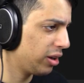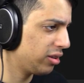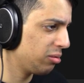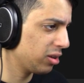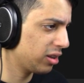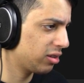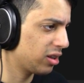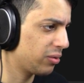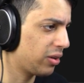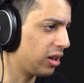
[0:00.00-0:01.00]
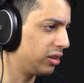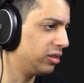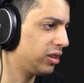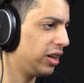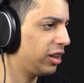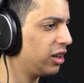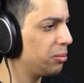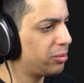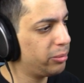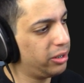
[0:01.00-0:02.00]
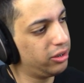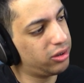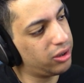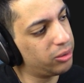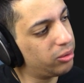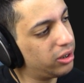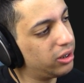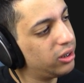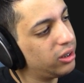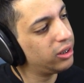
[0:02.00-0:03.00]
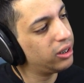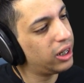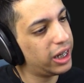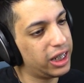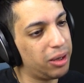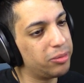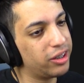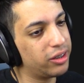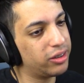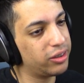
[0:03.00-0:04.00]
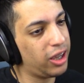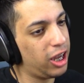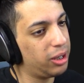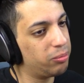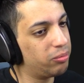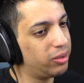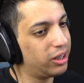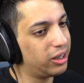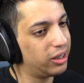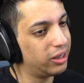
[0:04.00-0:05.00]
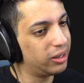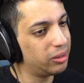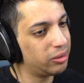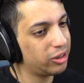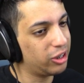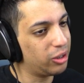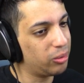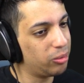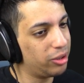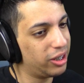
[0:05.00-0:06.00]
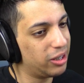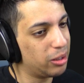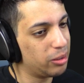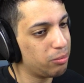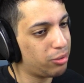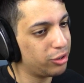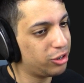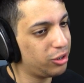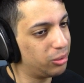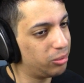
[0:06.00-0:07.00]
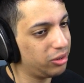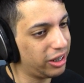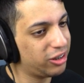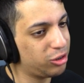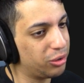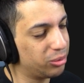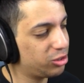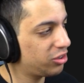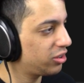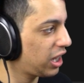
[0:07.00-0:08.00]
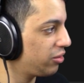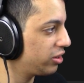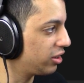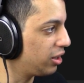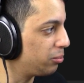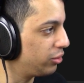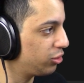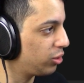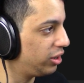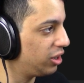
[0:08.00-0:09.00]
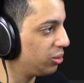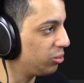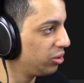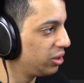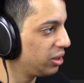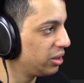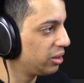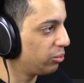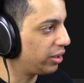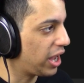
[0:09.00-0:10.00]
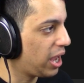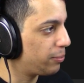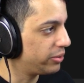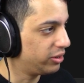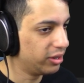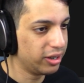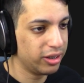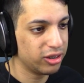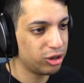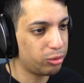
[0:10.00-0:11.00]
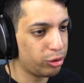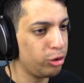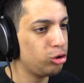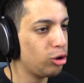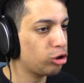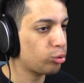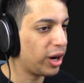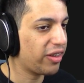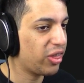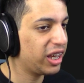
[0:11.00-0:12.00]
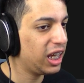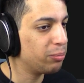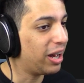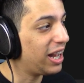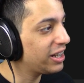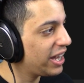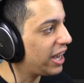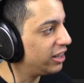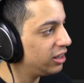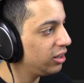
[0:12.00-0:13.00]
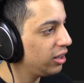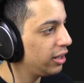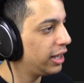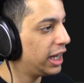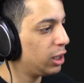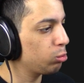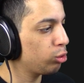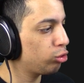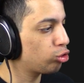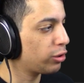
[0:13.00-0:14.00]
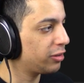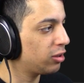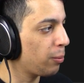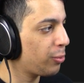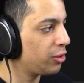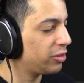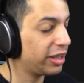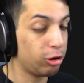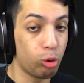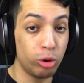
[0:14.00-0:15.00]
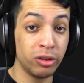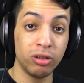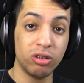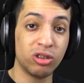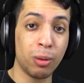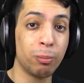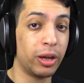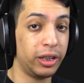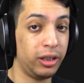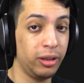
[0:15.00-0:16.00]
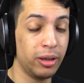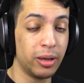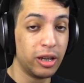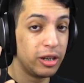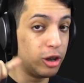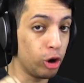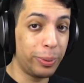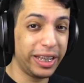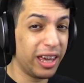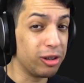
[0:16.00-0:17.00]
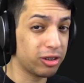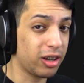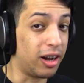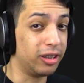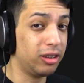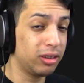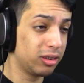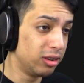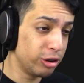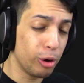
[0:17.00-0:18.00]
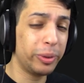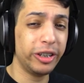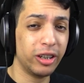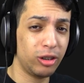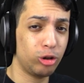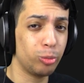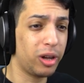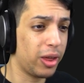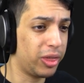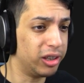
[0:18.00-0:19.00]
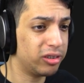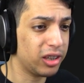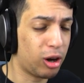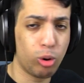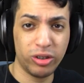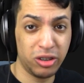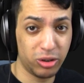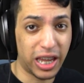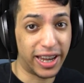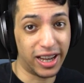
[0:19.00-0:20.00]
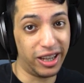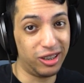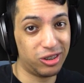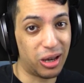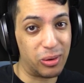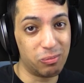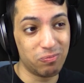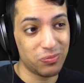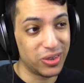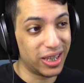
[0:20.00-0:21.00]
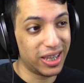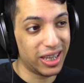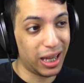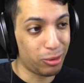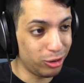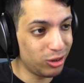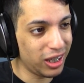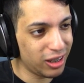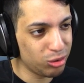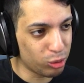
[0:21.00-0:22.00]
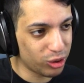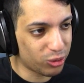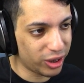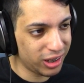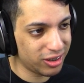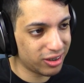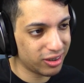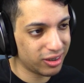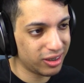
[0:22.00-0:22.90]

it seems like the save file is kind of compromised, so I named the game, part 2, like 2. Just gave it a number so I know what happened. So we're going to extract the game again, and I'm going to try something that according to somebody, nobody else got. Nobody on YouTube got this, according to that guy. So I'm going to take his word for it.